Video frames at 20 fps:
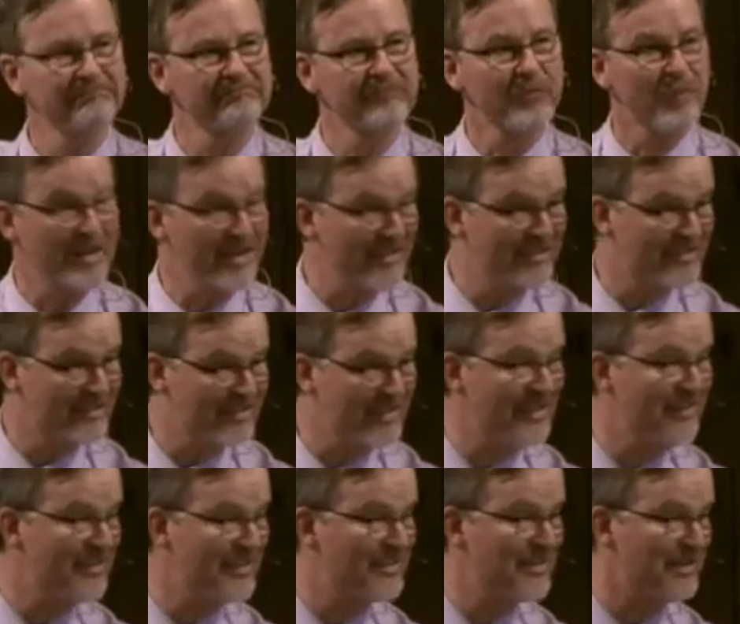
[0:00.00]
We
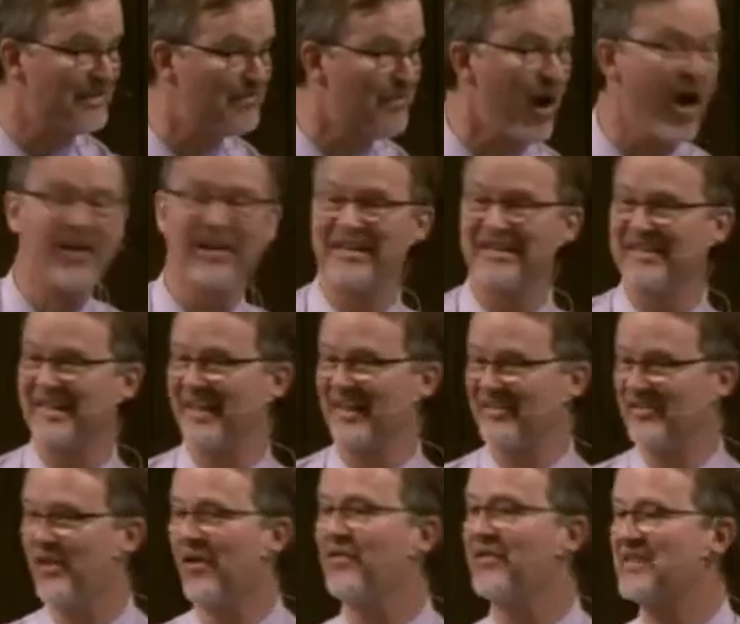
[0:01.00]
see this in
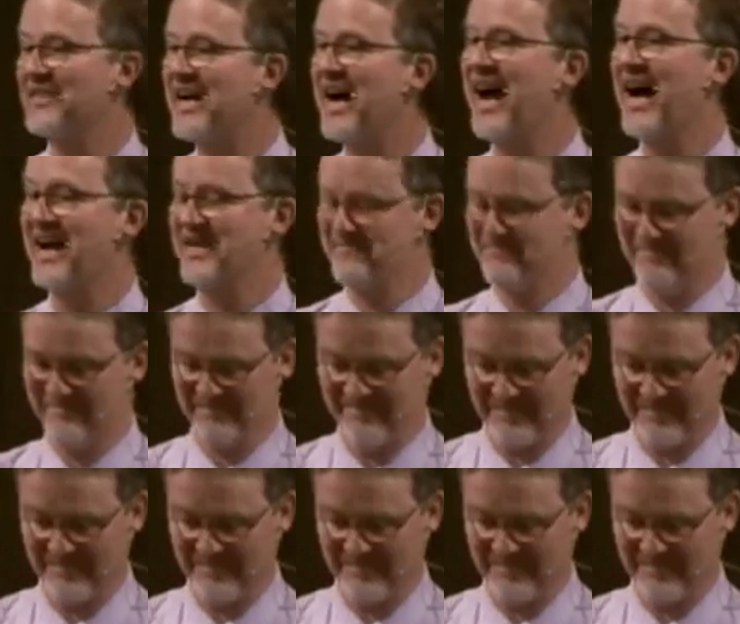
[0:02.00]
politics all the time.